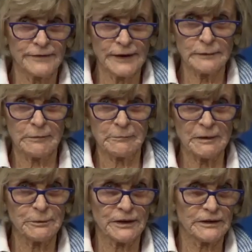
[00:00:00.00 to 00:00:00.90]
think that my
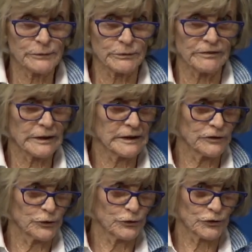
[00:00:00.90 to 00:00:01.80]
parents were very
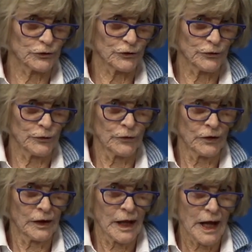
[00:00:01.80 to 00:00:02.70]
unusual
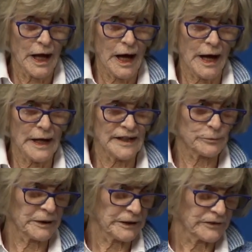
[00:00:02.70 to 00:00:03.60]
as
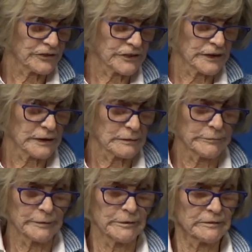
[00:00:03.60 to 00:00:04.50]
parents,
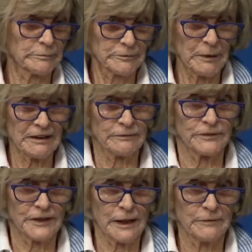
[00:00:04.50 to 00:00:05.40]
in spite of the
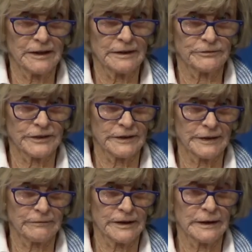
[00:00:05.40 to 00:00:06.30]
time they lived in and
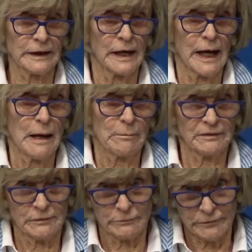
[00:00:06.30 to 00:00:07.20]
everything.
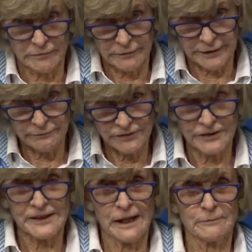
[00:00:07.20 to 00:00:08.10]
But given
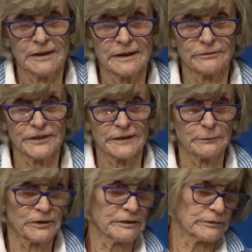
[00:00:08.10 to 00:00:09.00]
the time they lived in, they
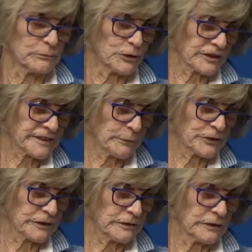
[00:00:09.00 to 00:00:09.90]
were even more
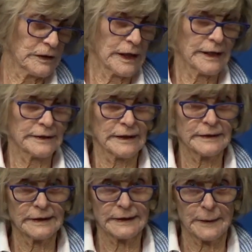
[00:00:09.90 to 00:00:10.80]
exceptional. And I
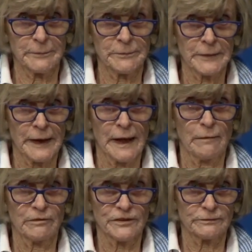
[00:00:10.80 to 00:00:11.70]
think,
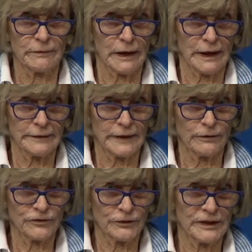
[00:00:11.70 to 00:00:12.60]
and they
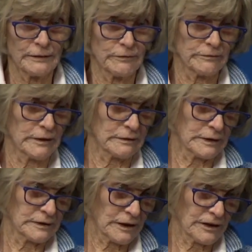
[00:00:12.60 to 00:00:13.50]
also had
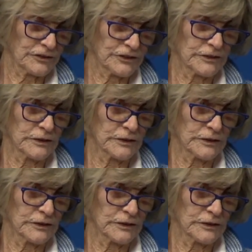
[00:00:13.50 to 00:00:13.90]
a large